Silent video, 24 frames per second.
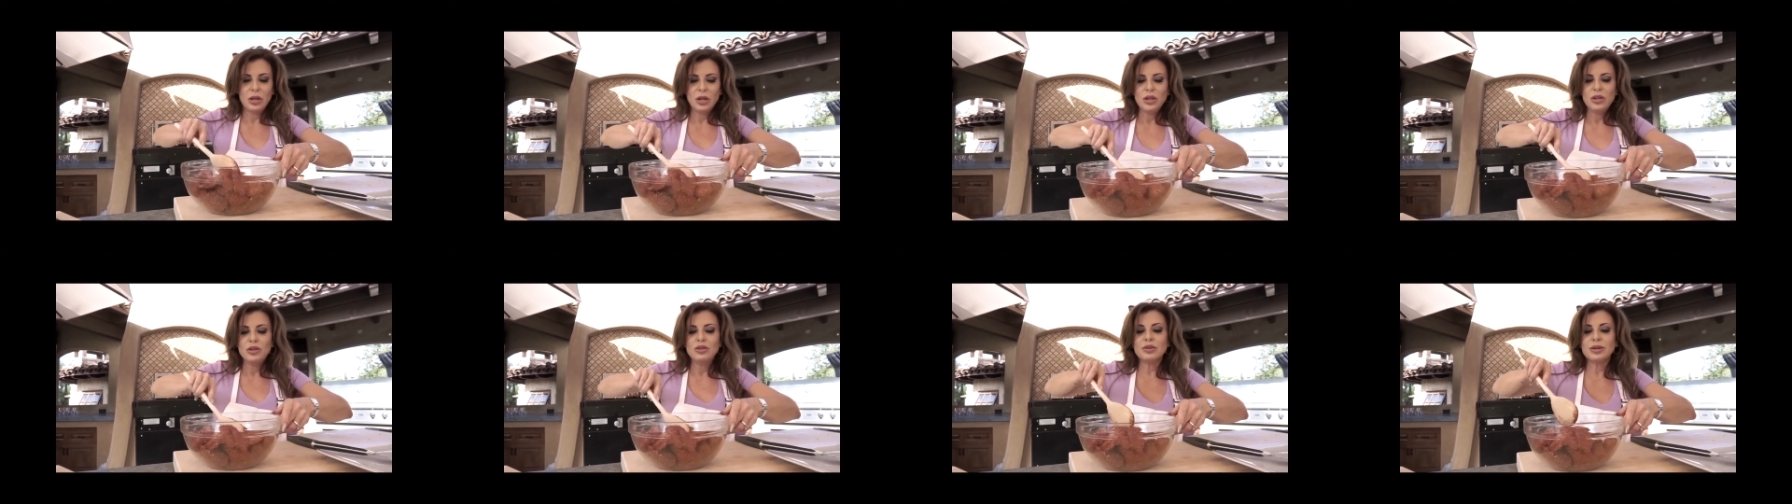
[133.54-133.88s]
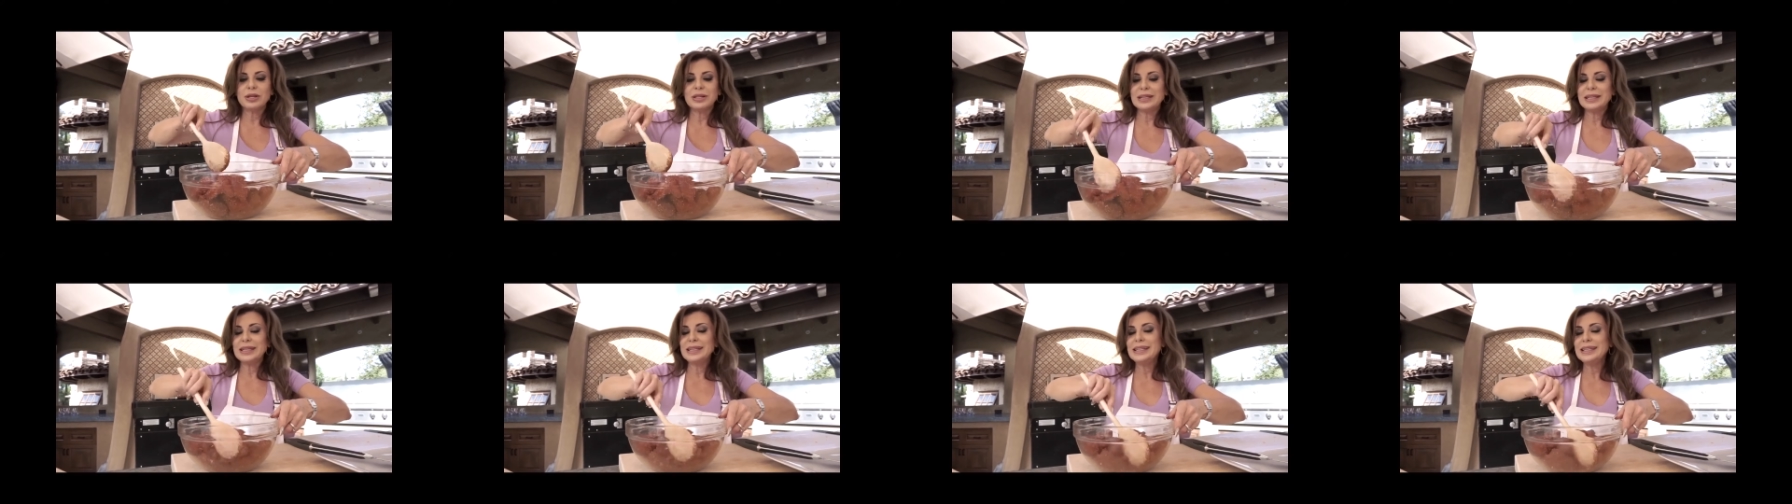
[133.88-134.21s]
You
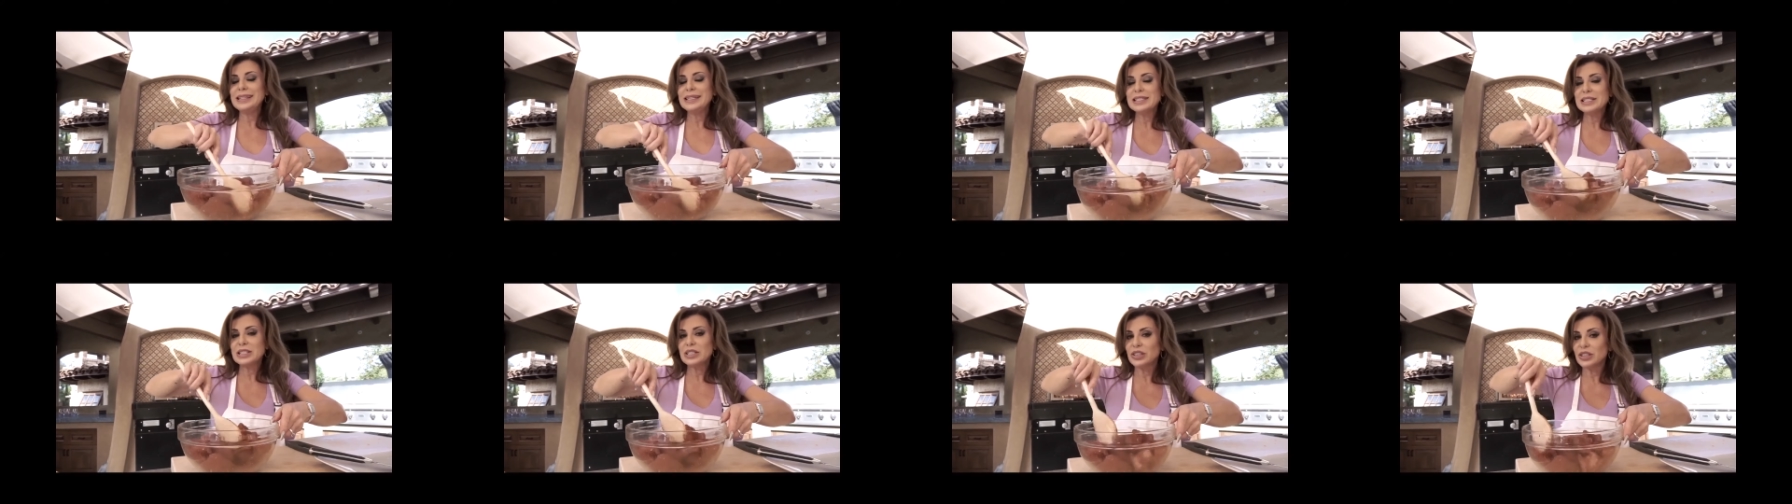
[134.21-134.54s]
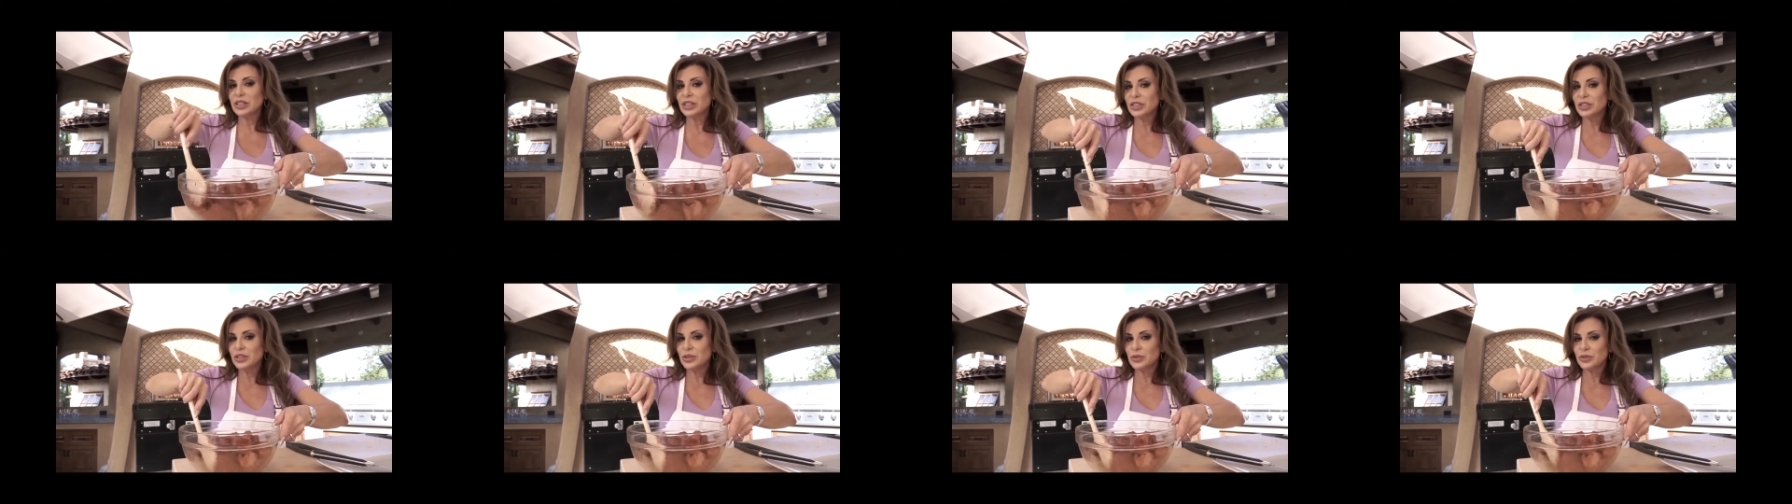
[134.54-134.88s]
can
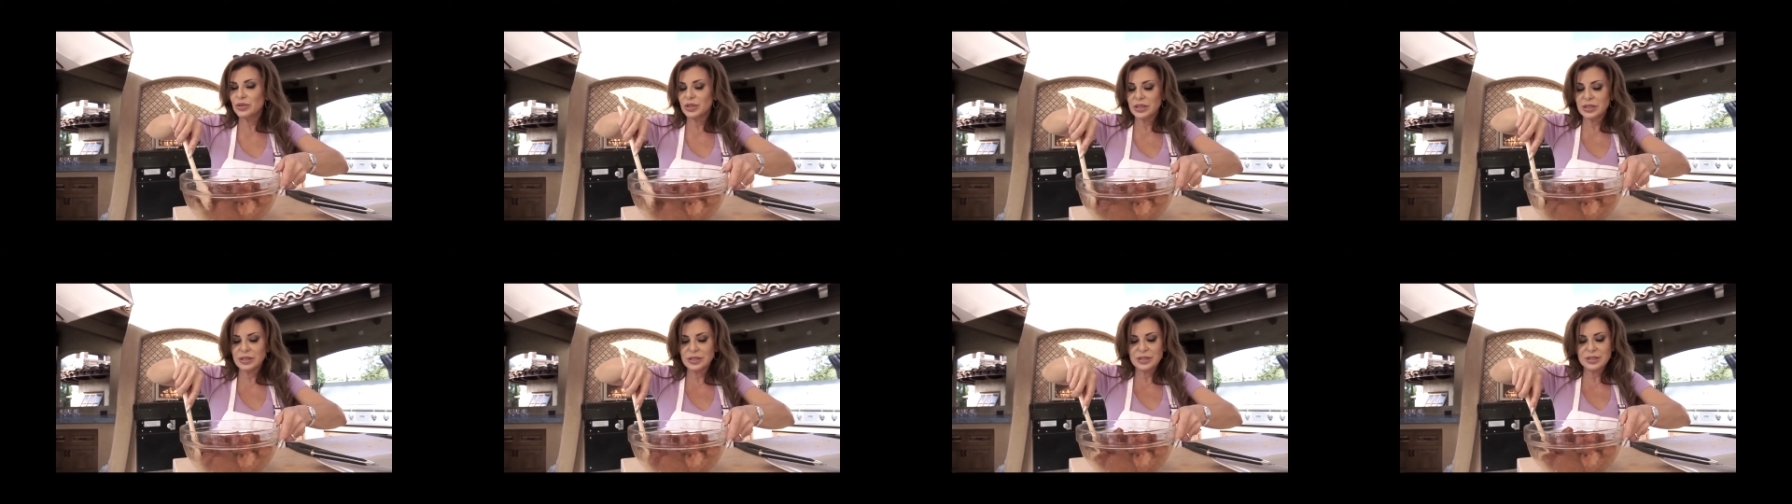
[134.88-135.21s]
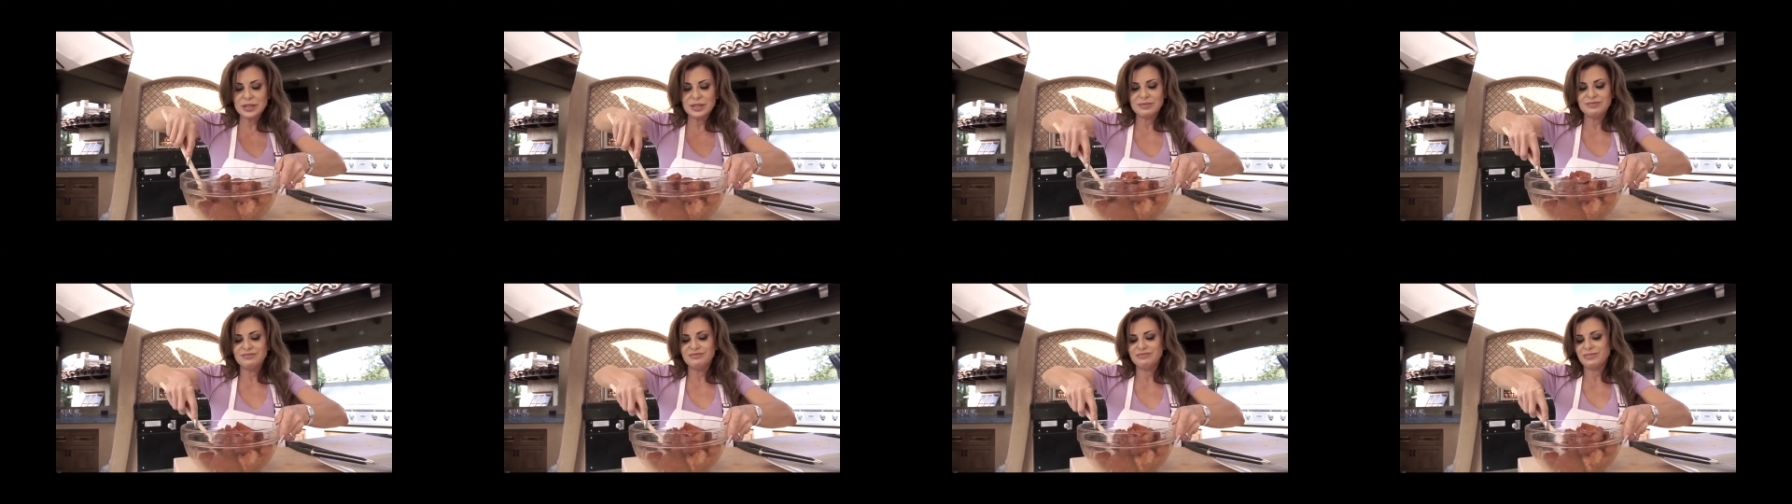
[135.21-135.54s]
easily do
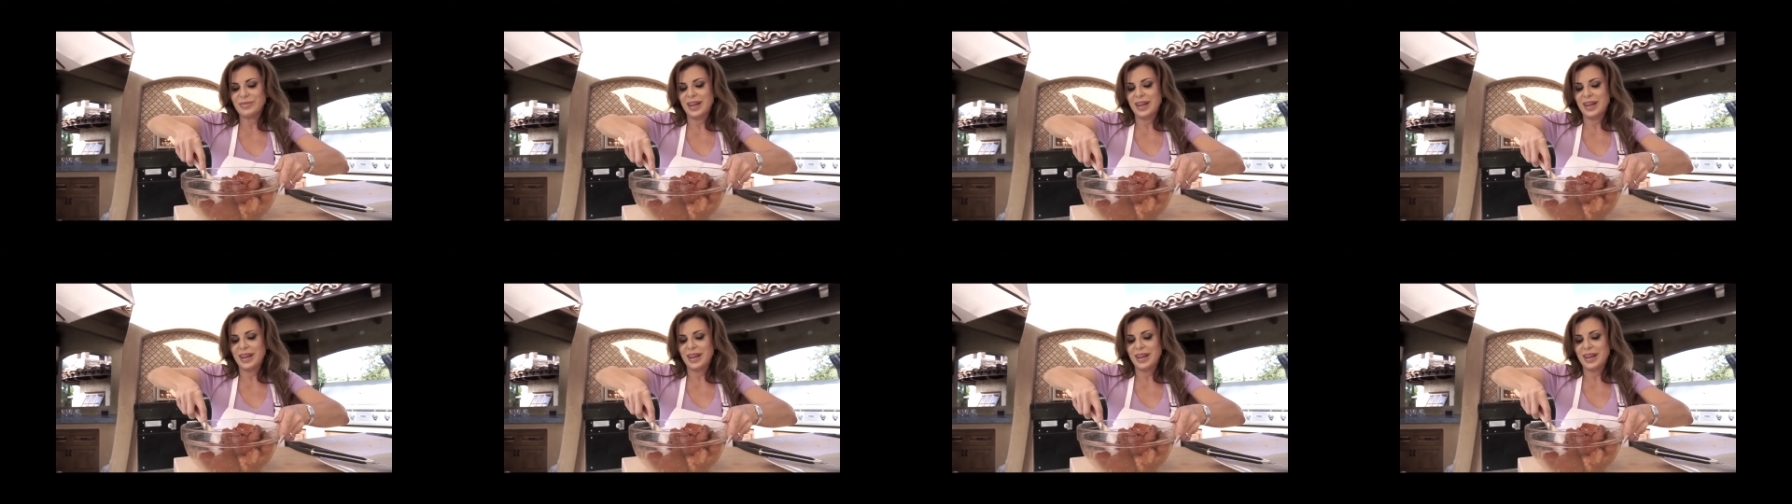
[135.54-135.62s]
this,